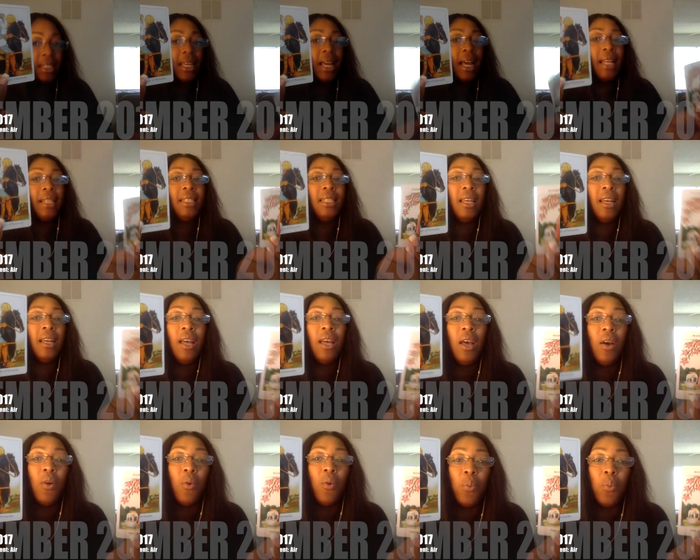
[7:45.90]
that
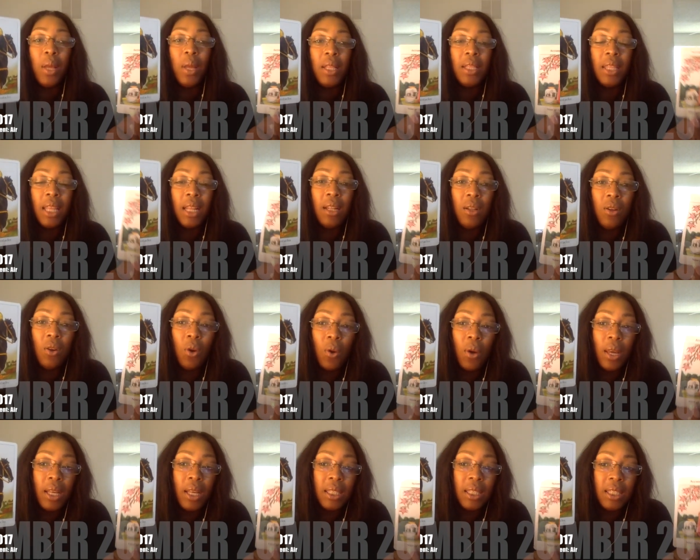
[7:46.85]
with that
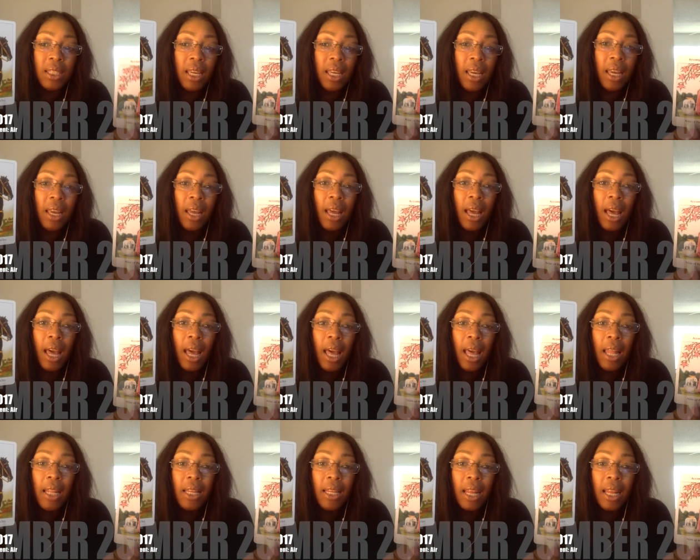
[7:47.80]
loyalty
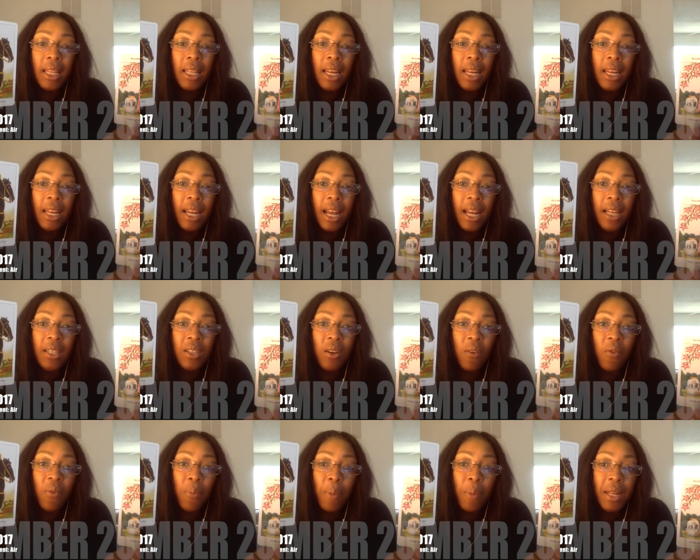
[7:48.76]
and the Knight
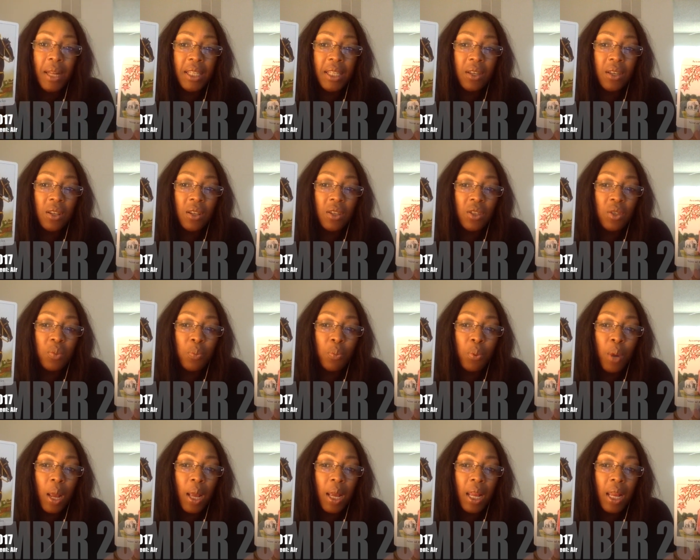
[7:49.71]
of Pentacles
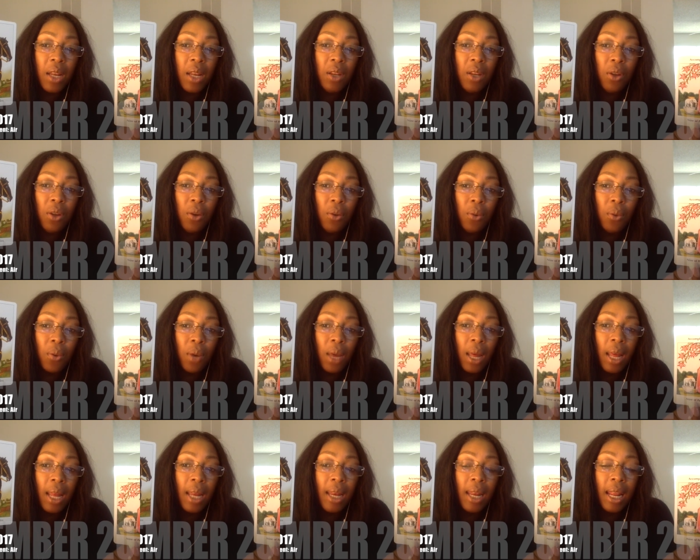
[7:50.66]
bringing you
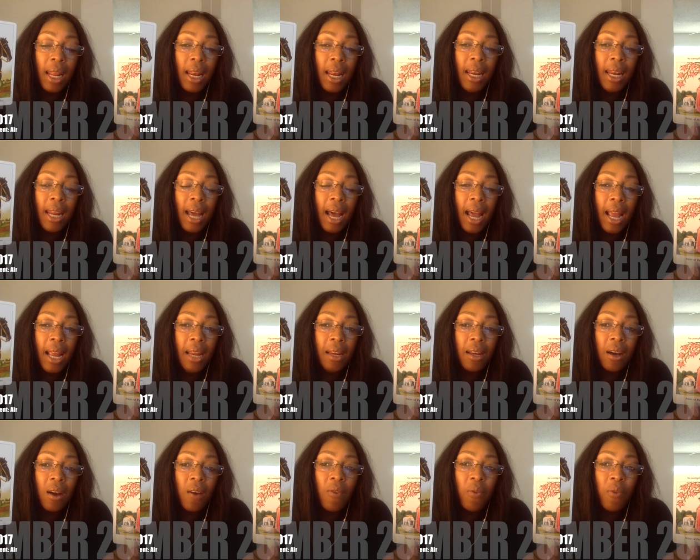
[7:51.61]
the
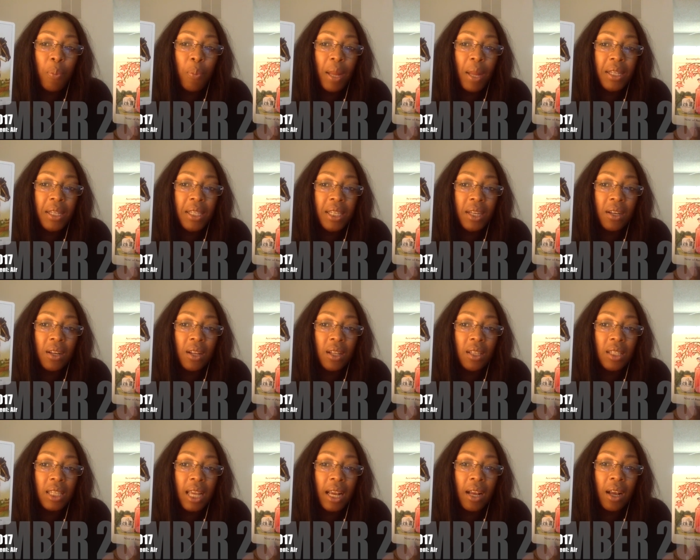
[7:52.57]
9 of
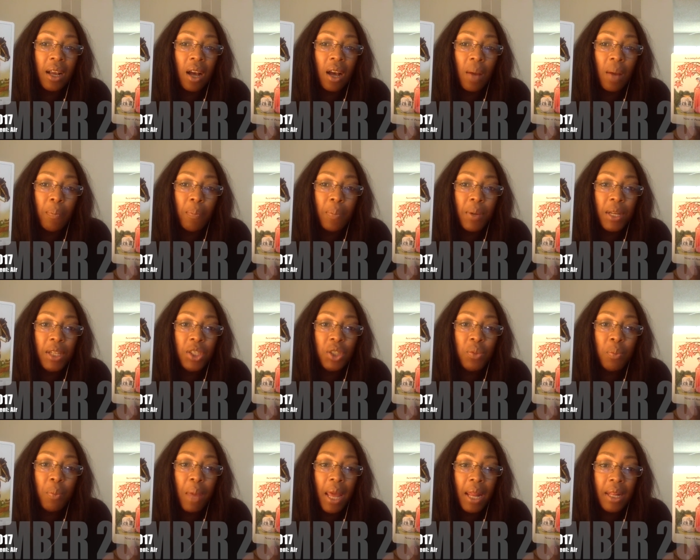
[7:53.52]
Pentacles,
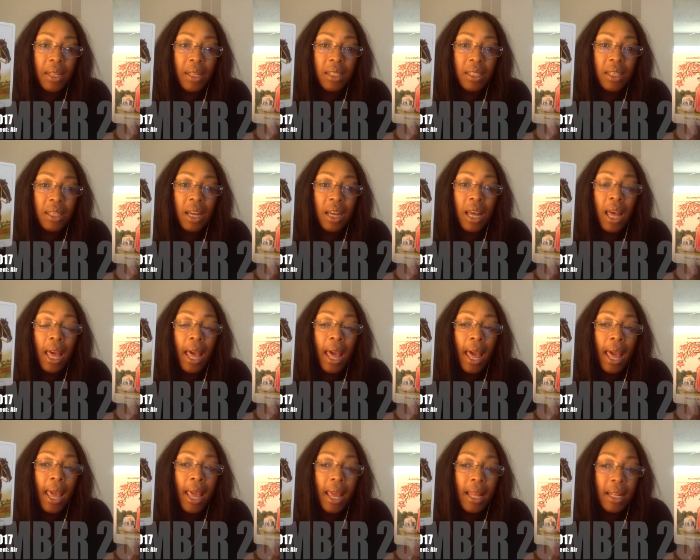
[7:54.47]
accomplishment
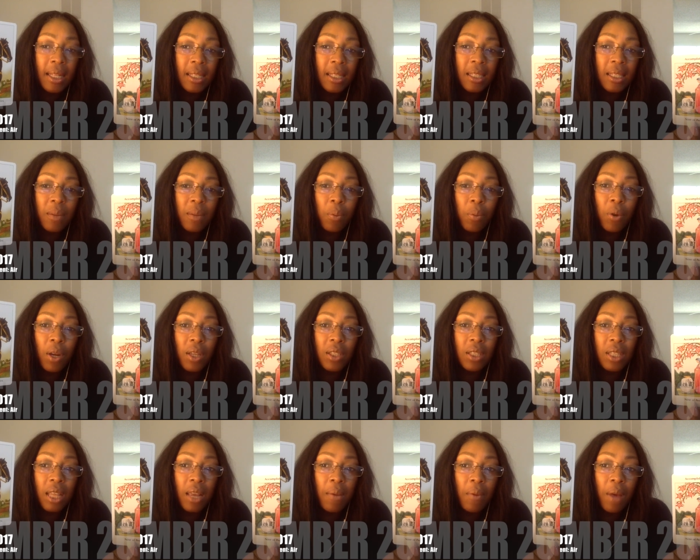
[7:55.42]
and
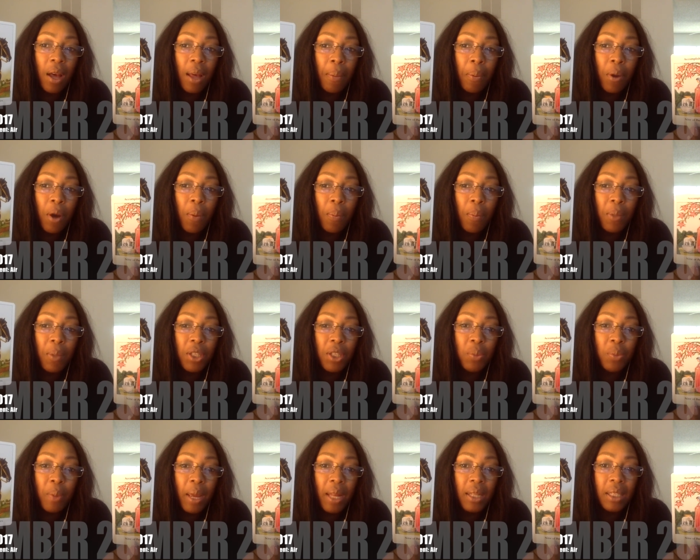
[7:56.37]

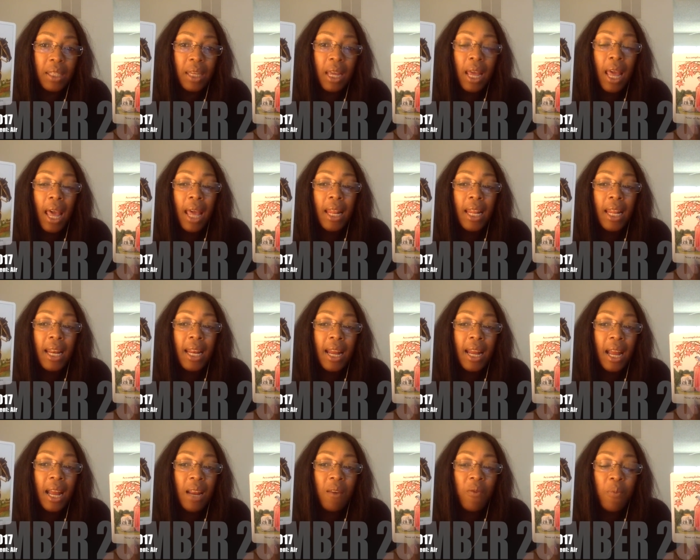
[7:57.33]
accomplishment. The
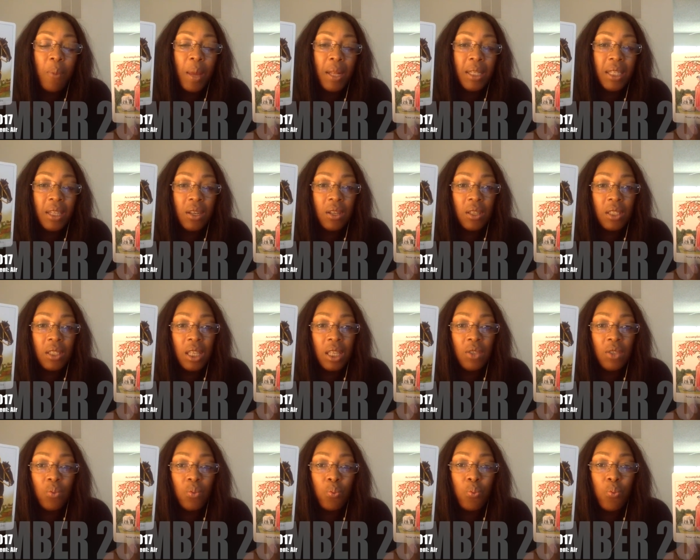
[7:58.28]
9 of Pentacles
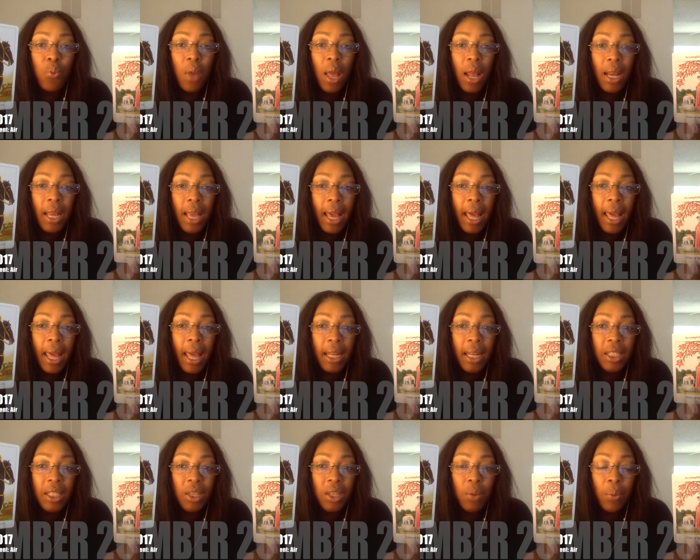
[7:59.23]
is really an
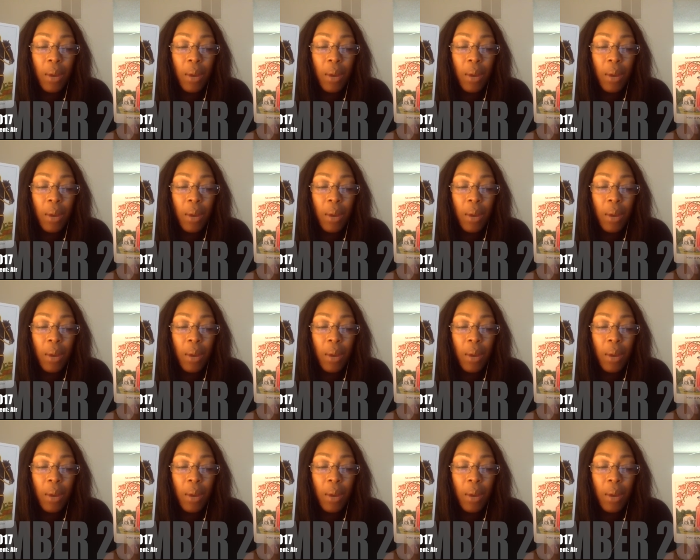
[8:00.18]
energy